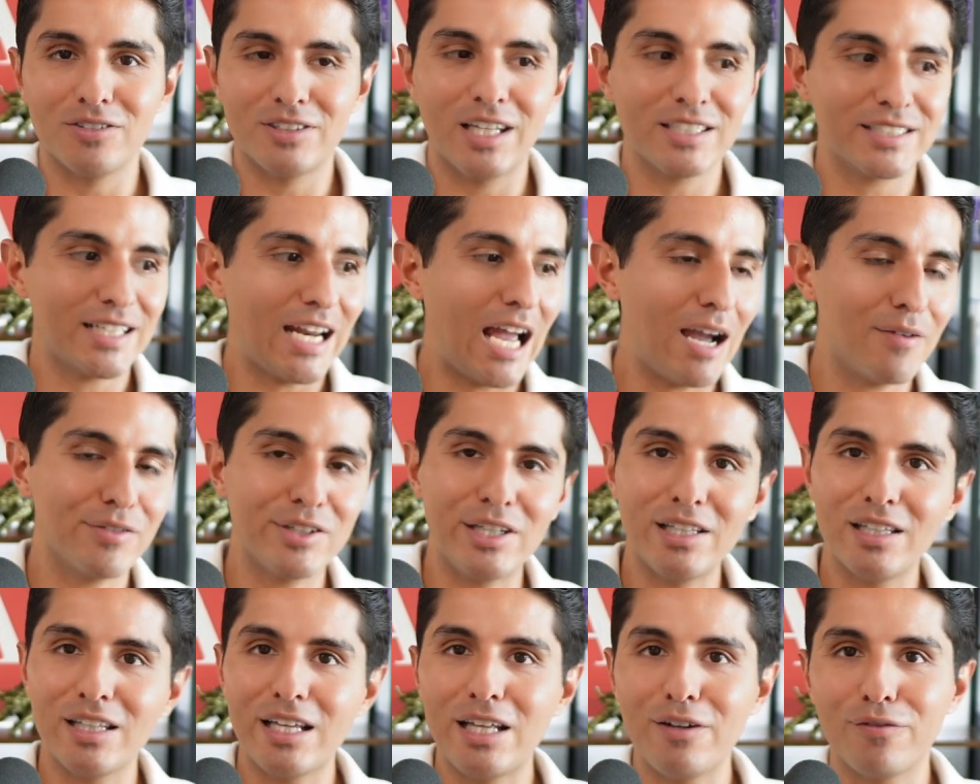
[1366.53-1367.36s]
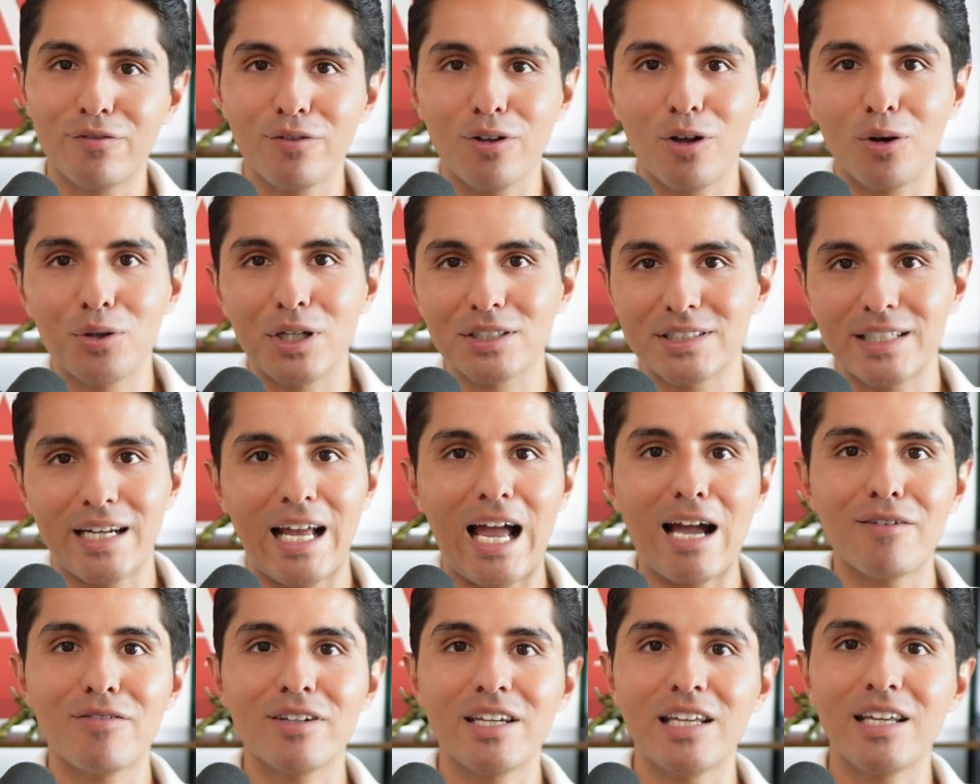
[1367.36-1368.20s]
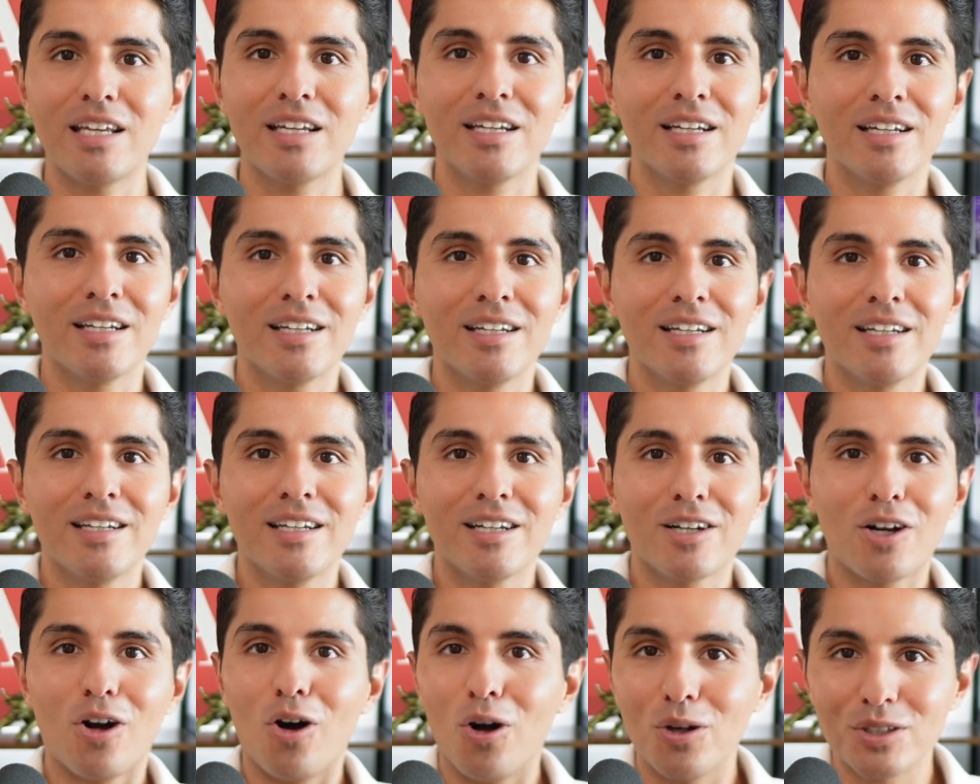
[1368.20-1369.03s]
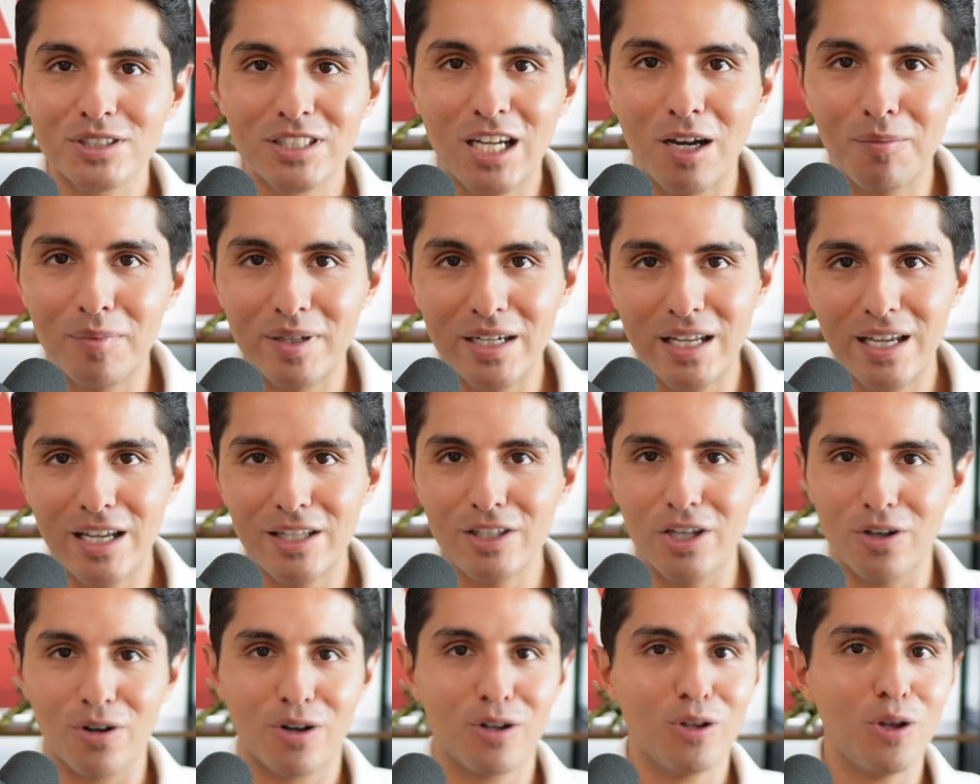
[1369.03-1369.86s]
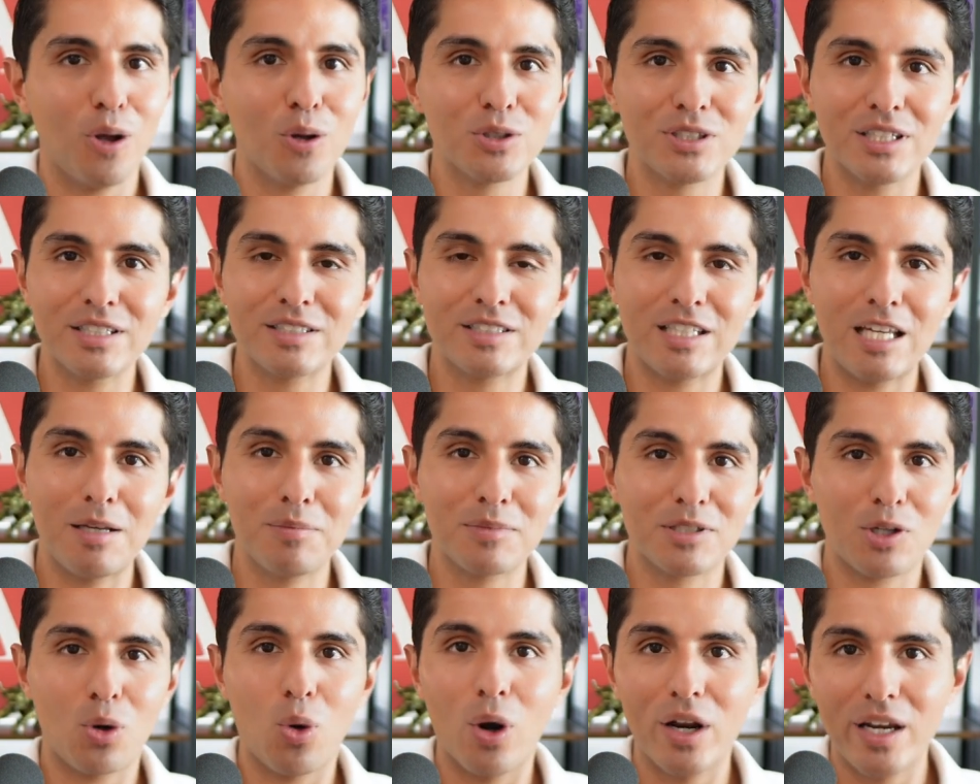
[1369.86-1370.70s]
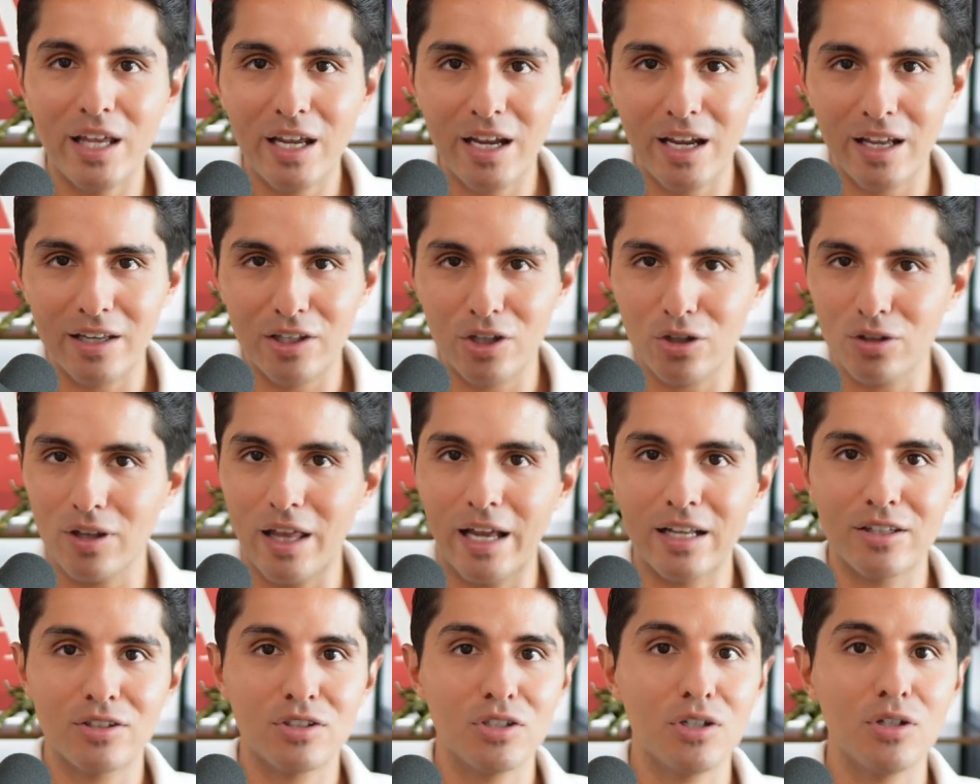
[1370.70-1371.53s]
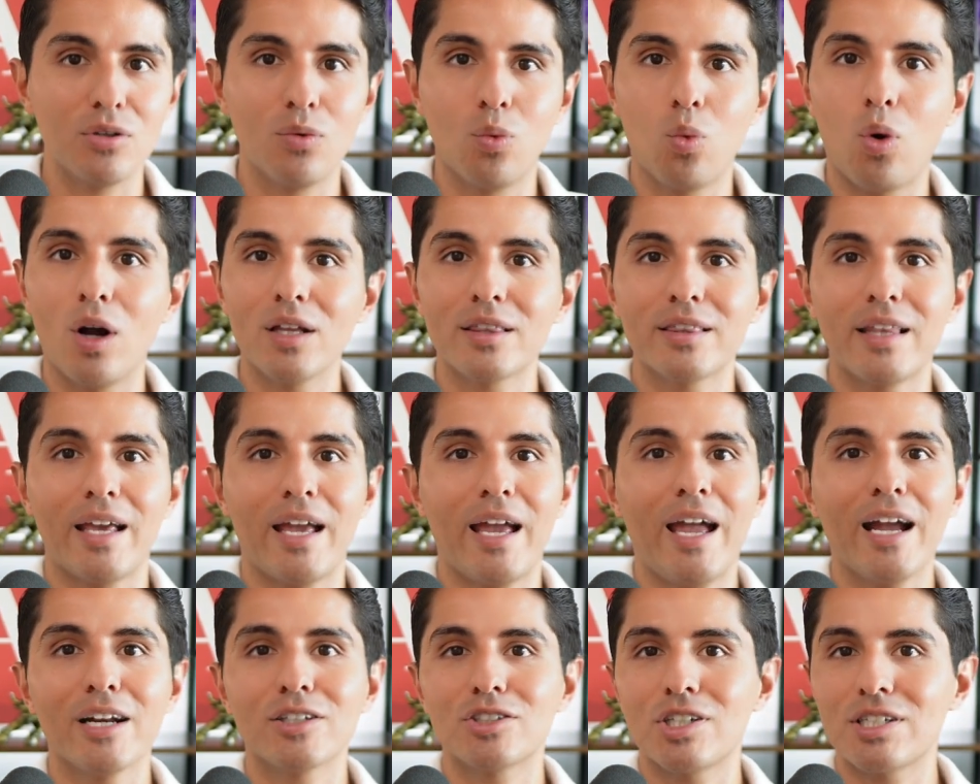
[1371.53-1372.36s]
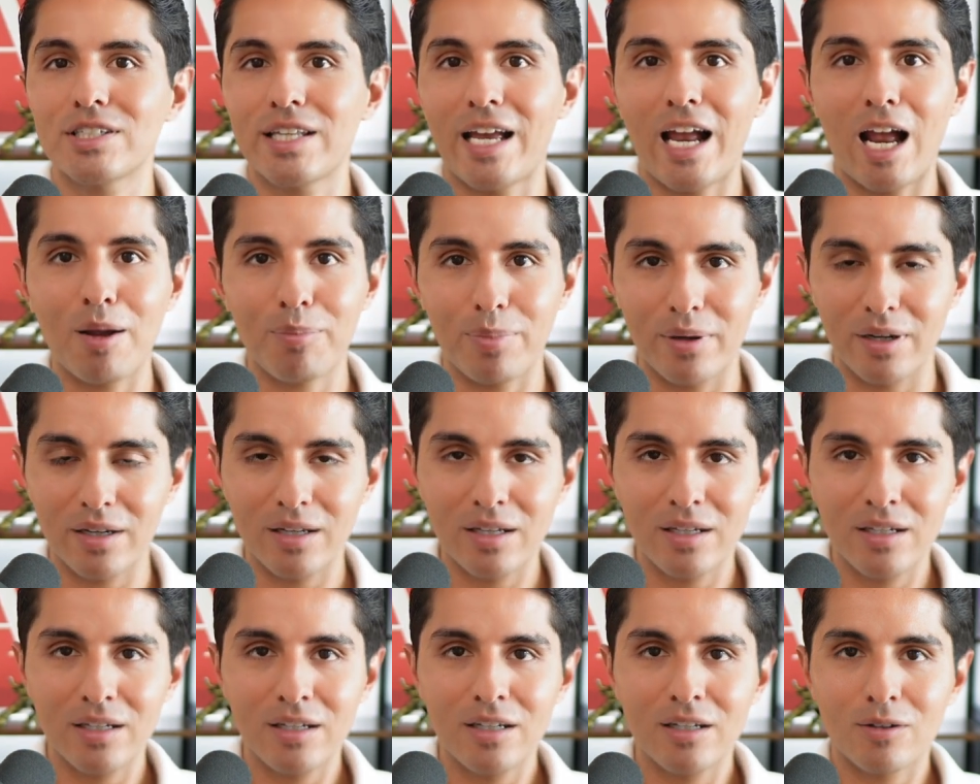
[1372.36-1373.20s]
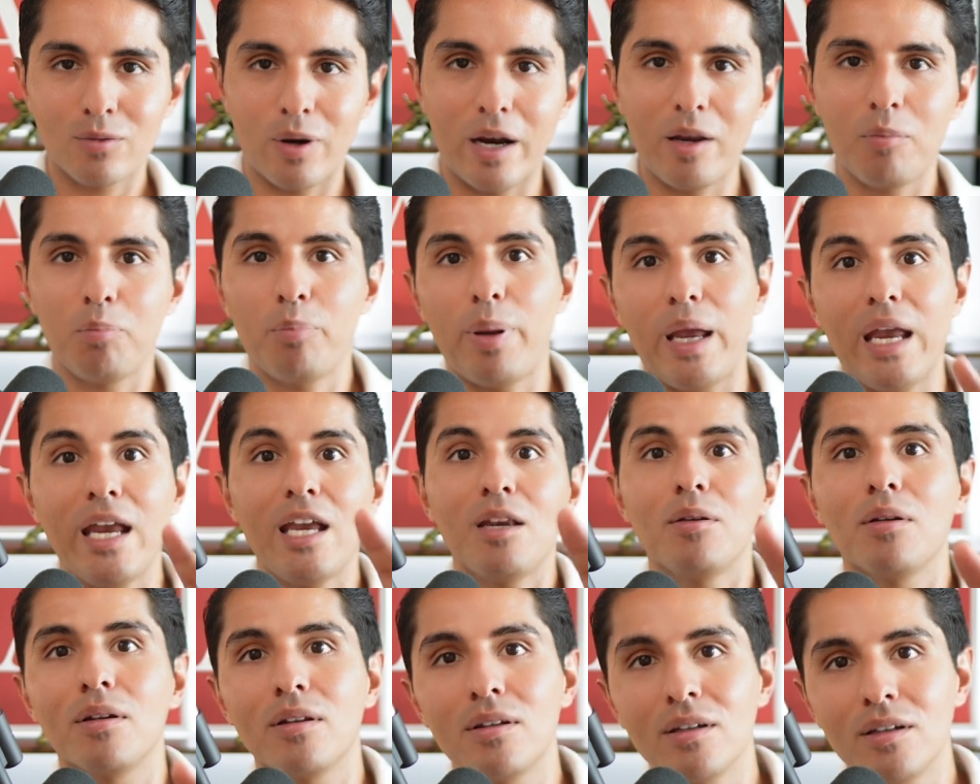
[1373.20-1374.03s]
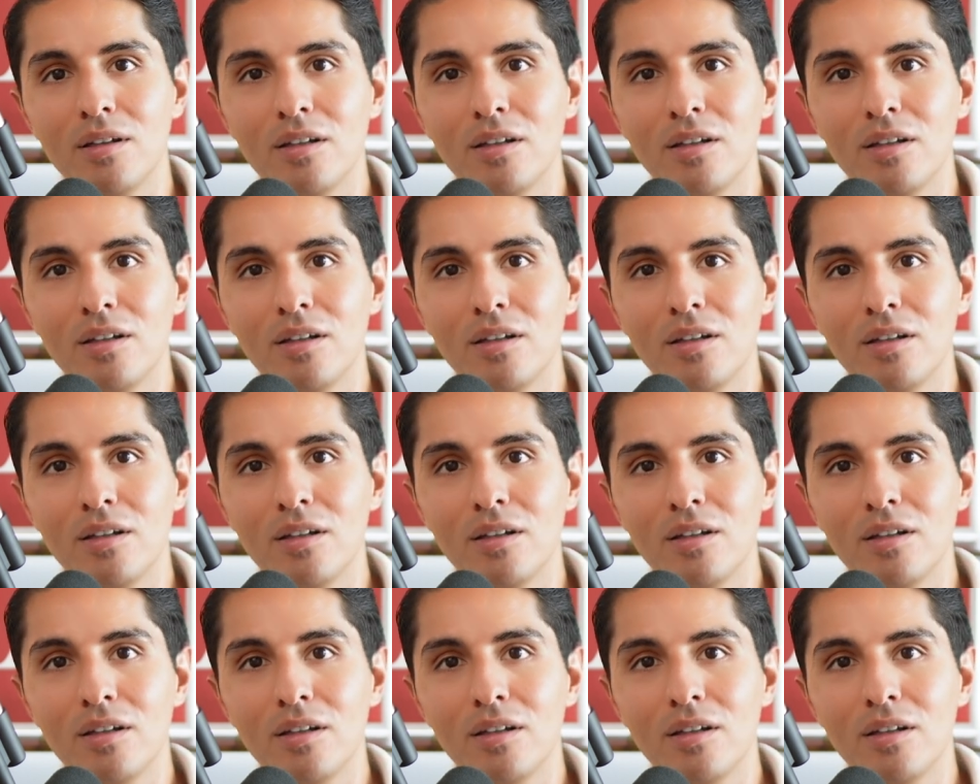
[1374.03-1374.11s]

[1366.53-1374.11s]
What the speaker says: Doesn't have any lead flow, doesn't have any calls coming in, your closing team's quitting, and you're like, dude, what the heck just happened, right? Pain,